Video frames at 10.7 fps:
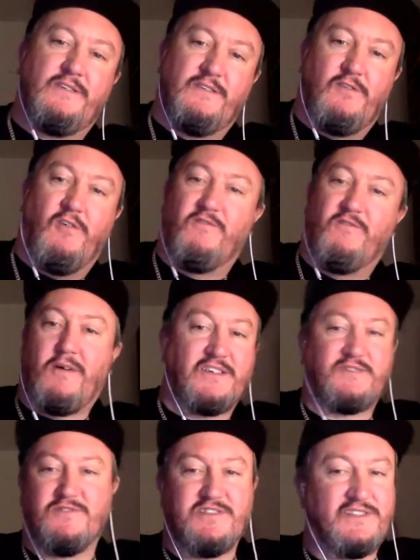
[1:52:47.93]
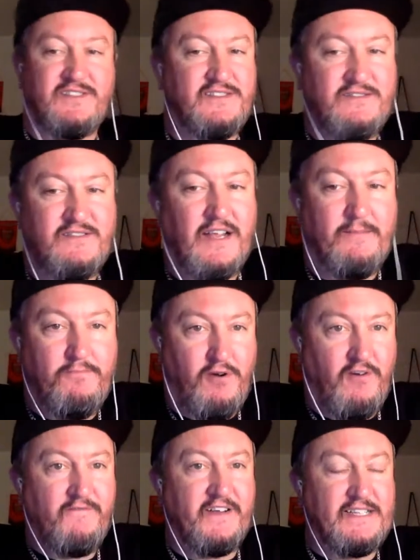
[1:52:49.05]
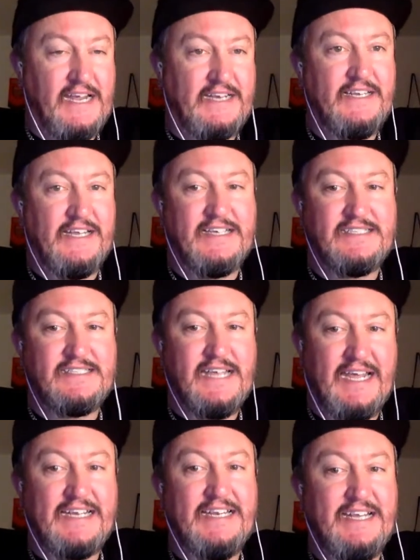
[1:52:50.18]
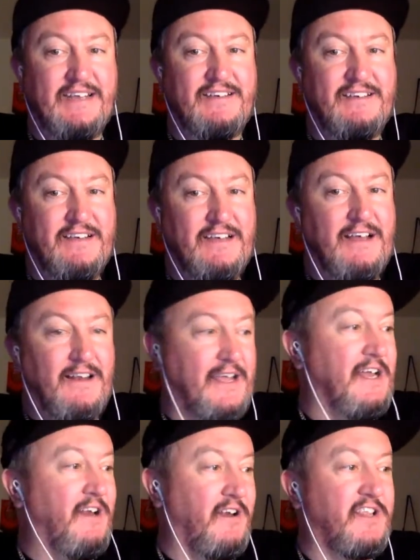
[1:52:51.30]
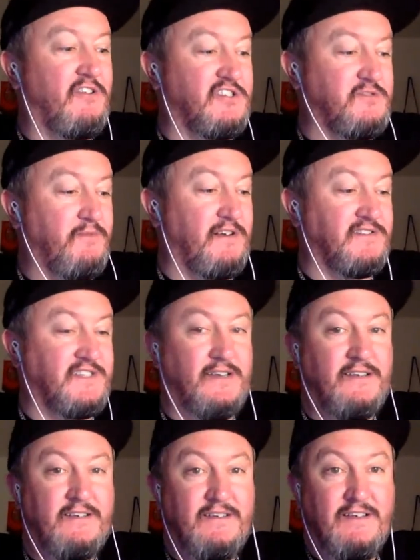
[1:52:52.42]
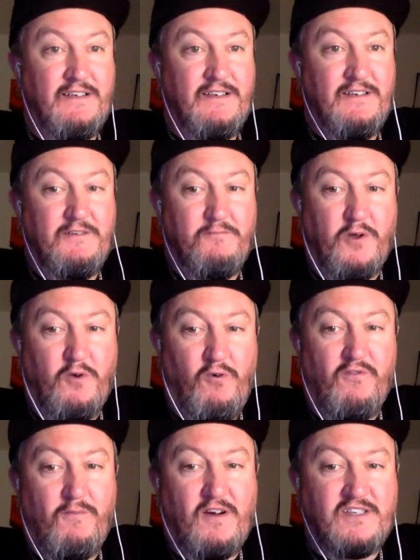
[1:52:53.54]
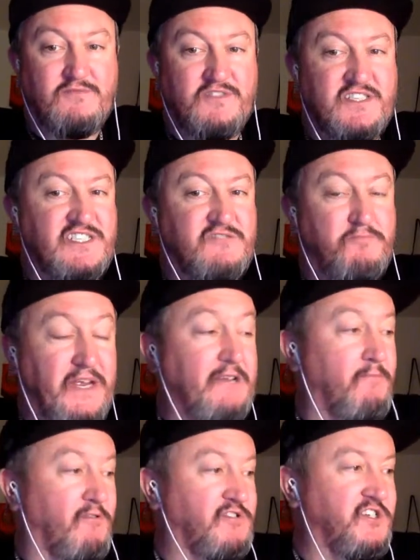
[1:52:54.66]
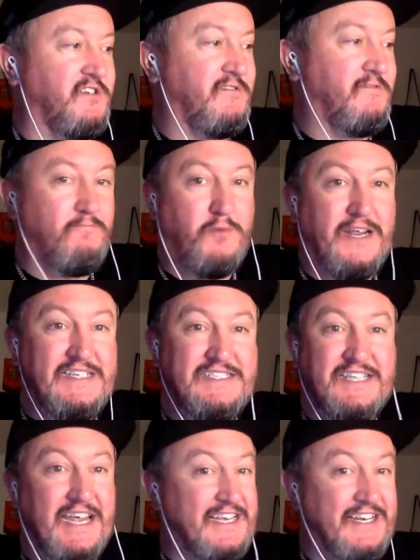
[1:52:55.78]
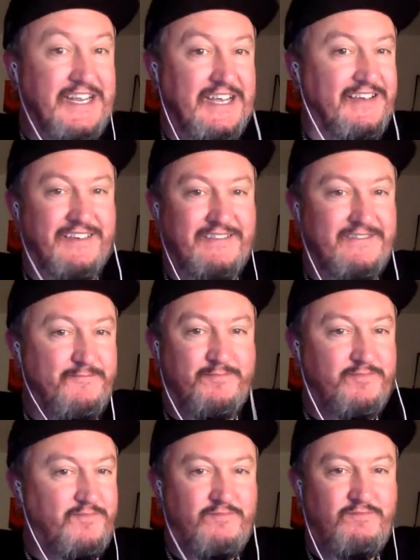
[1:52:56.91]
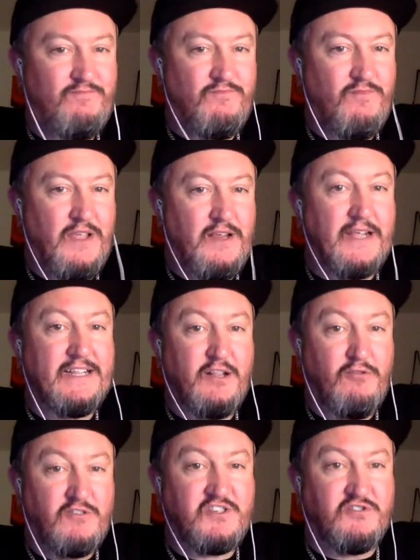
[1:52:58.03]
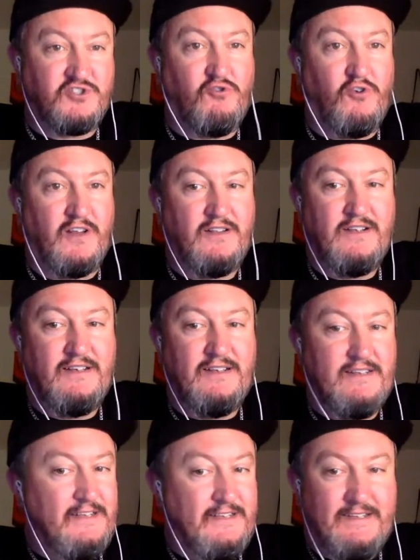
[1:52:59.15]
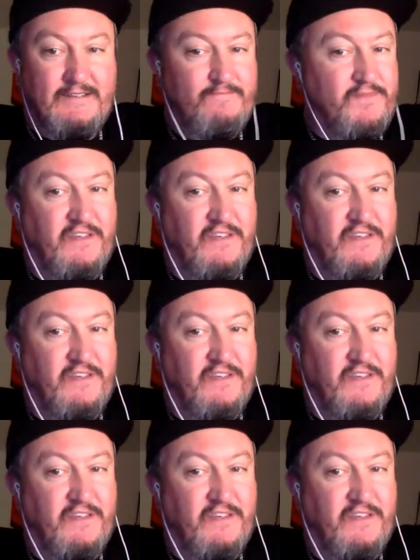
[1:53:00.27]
Overmars was like perfect technique. His technique, like a lot of Dutch players, but Overmars was a speed merchant. But his technique, like close control, the